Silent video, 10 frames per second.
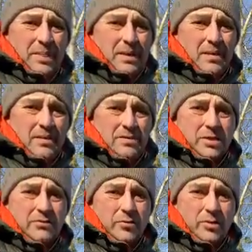
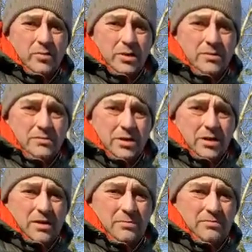C41,
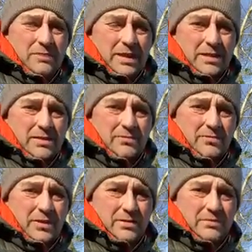colour negative
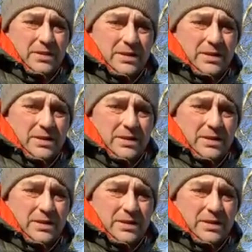film.